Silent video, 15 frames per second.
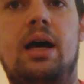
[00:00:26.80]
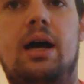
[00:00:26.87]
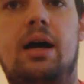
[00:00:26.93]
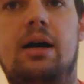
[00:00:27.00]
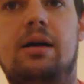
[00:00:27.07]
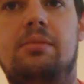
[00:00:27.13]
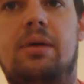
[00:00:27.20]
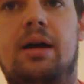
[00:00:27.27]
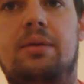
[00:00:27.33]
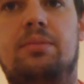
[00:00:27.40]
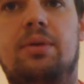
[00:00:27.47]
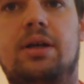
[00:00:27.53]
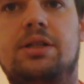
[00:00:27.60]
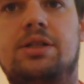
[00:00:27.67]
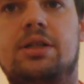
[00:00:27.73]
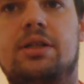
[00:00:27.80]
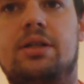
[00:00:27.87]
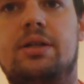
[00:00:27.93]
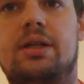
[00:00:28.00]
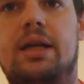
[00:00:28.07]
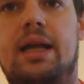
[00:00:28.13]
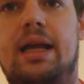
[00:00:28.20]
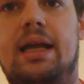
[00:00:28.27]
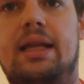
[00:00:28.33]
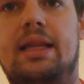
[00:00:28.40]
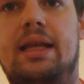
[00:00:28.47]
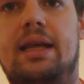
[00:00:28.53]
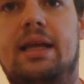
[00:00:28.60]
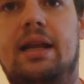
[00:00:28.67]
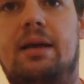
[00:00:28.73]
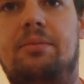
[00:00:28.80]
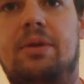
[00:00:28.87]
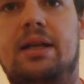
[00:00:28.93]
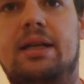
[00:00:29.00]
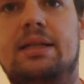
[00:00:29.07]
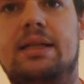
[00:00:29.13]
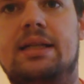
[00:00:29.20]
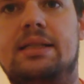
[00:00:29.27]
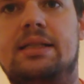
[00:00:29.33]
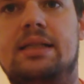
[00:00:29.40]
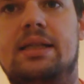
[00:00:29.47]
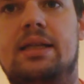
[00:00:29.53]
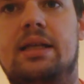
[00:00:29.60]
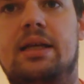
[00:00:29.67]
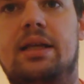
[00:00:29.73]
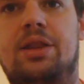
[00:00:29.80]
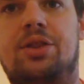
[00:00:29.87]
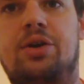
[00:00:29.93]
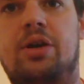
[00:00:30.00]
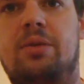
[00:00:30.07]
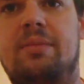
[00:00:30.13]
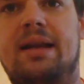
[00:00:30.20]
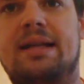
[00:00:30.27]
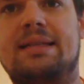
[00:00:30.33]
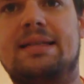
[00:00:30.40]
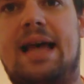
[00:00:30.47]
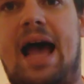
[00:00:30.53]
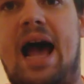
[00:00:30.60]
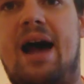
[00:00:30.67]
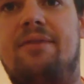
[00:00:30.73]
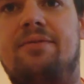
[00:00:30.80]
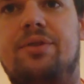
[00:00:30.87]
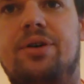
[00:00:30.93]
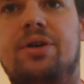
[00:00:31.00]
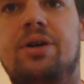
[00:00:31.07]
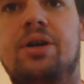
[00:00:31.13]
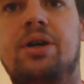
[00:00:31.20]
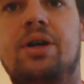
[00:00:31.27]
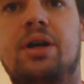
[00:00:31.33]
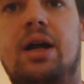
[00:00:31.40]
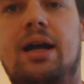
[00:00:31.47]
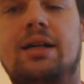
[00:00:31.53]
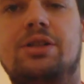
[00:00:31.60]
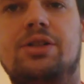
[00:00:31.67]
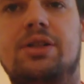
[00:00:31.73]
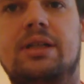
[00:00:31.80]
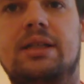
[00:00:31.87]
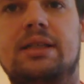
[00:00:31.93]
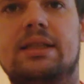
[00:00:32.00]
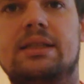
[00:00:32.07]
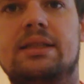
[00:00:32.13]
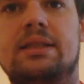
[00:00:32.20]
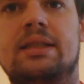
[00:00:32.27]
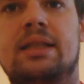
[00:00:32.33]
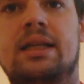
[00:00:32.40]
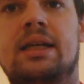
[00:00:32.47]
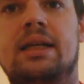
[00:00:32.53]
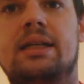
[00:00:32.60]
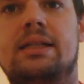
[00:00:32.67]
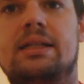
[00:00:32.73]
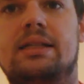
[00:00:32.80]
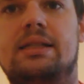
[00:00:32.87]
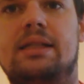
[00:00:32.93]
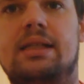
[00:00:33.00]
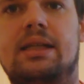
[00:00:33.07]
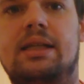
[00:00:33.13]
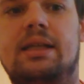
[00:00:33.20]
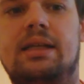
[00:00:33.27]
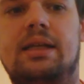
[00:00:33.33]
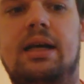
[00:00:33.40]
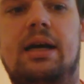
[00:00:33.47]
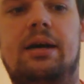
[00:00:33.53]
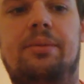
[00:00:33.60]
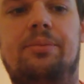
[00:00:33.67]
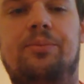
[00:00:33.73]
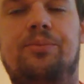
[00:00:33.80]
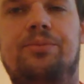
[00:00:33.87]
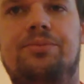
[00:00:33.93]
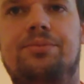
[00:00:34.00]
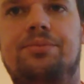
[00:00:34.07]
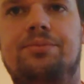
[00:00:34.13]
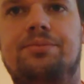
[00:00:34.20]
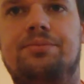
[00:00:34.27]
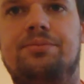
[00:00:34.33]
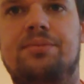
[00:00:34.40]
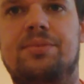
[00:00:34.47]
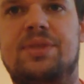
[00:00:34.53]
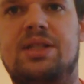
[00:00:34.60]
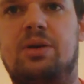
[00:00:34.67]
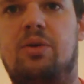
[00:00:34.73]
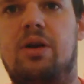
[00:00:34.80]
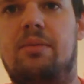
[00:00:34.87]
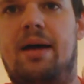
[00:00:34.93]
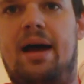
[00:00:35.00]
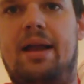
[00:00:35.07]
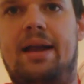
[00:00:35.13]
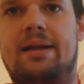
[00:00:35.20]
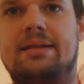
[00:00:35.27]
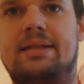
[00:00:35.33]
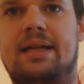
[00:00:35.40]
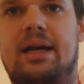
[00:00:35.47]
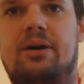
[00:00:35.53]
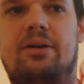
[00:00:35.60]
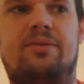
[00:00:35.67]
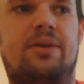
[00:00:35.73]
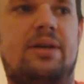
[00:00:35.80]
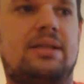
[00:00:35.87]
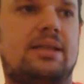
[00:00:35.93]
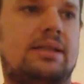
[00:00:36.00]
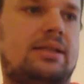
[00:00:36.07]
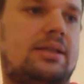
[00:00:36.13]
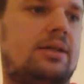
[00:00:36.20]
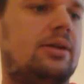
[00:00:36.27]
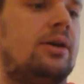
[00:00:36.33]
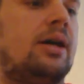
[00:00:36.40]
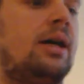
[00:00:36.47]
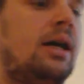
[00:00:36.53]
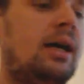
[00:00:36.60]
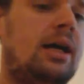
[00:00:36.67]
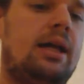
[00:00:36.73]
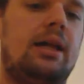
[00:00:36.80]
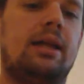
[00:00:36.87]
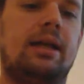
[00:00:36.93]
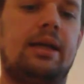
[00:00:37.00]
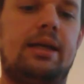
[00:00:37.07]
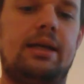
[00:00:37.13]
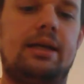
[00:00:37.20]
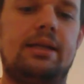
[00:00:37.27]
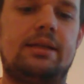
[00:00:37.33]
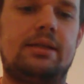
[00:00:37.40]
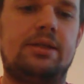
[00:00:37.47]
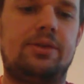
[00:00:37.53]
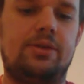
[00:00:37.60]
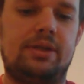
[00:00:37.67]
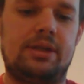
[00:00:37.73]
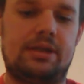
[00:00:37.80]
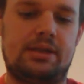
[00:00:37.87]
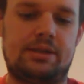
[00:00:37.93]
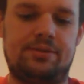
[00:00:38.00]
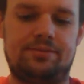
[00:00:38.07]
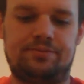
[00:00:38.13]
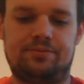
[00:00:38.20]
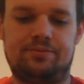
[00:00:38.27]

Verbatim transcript: uh, my blood sugar, and then I'm gonna test it uh, 30 minutes after I drink this to see um, see what I'm at and see how it affects it. So let's do this.